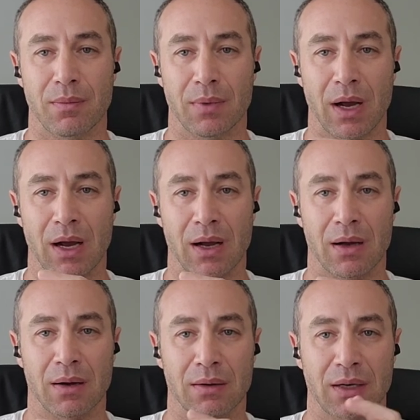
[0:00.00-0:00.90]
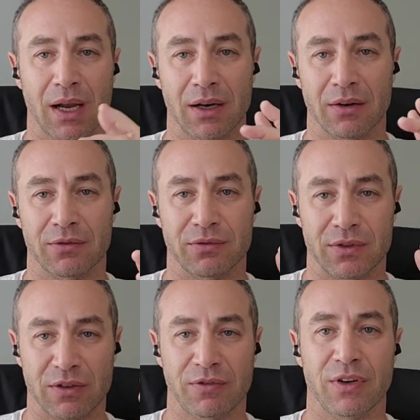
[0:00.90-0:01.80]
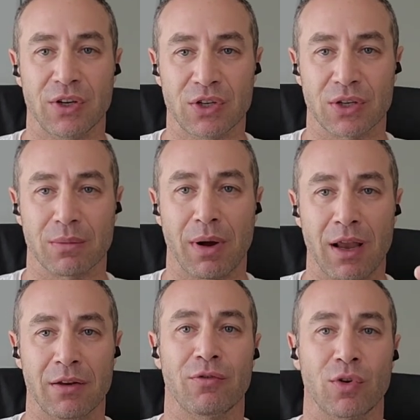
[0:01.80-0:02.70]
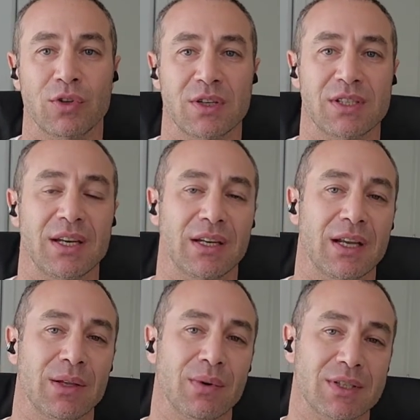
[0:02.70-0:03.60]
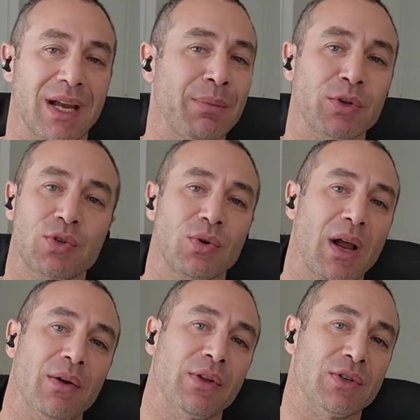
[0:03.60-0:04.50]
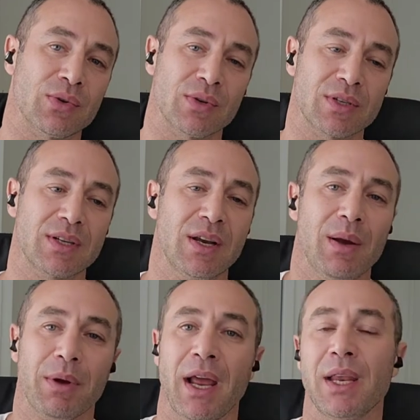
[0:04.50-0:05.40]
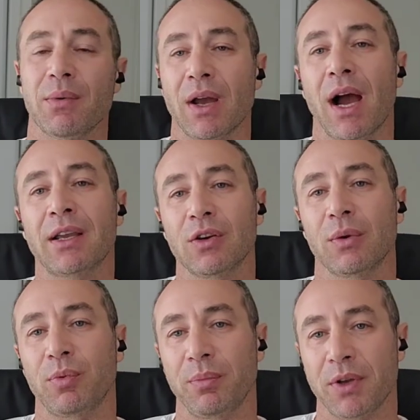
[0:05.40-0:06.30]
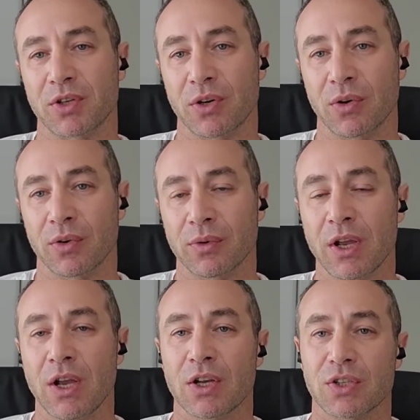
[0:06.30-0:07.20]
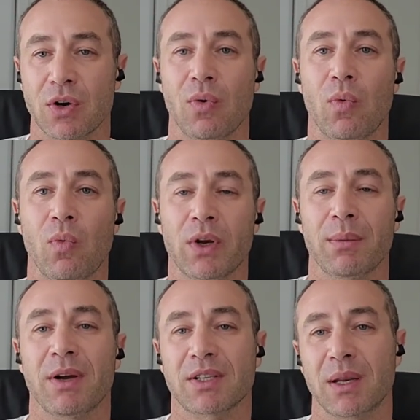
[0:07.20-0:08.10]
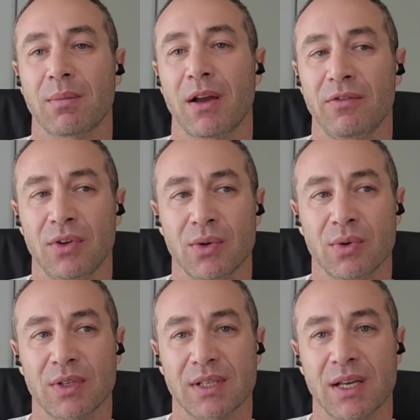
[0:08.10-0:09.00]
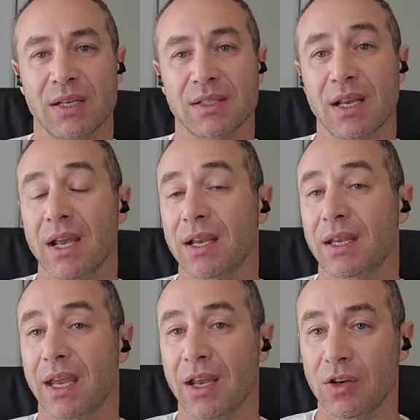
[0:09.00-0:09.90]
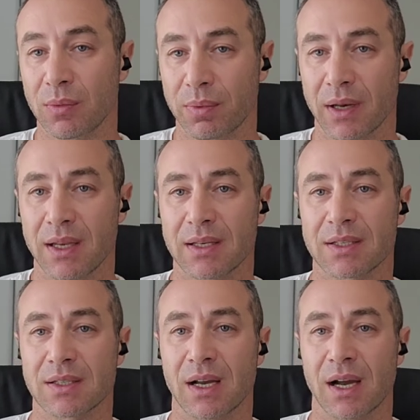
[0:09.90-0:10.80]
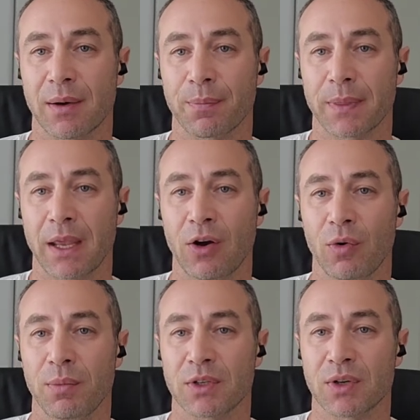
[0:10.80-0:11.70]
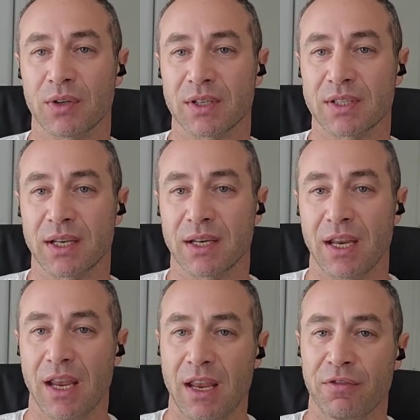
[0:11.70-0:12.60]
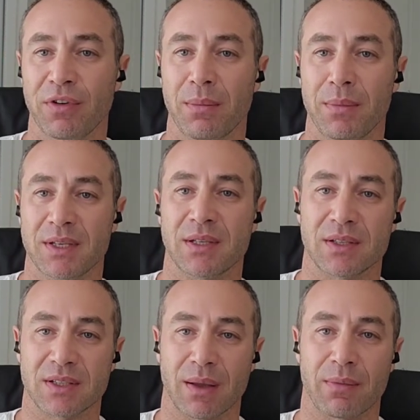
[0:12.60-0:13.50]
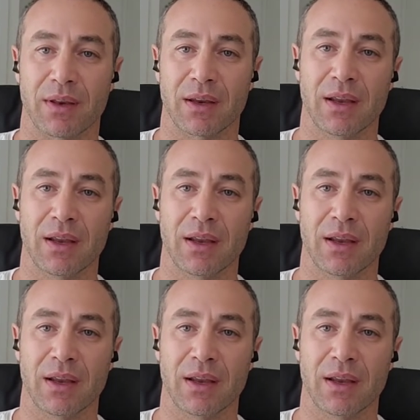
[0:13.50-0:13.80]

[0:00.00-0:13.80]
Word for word: uh, kind of definition, my inverter is 10 kilowatts. I'm not sure how they do this, but anyway, I cannot put battery on. So what I'm asking my viewers is, can you please um, help me to understand if I'm missing something?